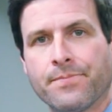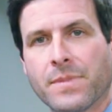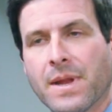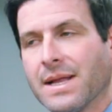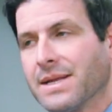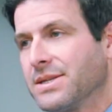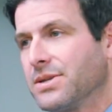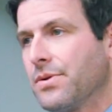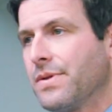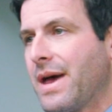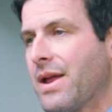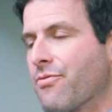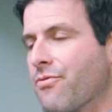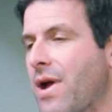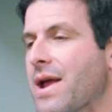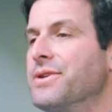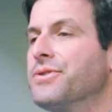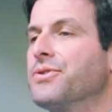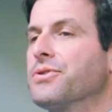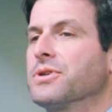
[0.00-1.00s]
And so that
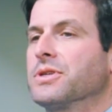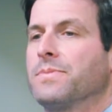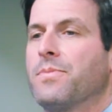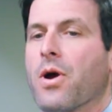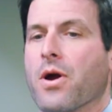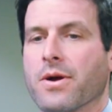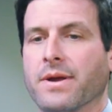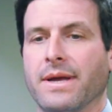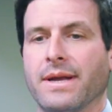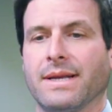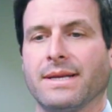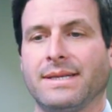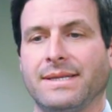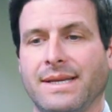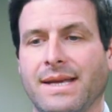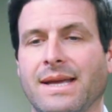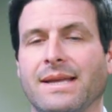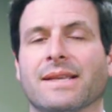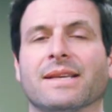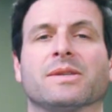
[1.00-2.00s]
renters market is
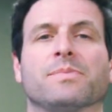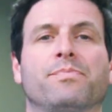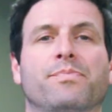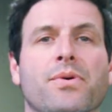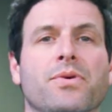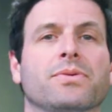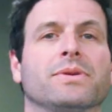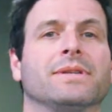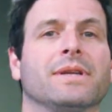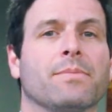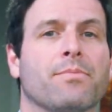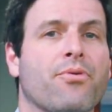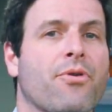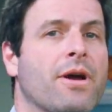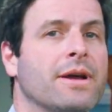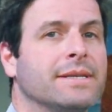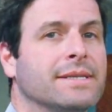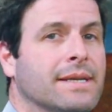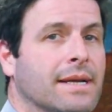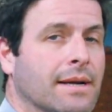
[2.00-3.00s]
seeing this boost in
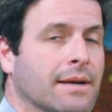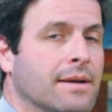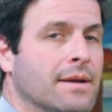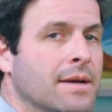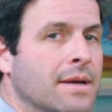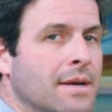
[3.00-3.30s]
pricing.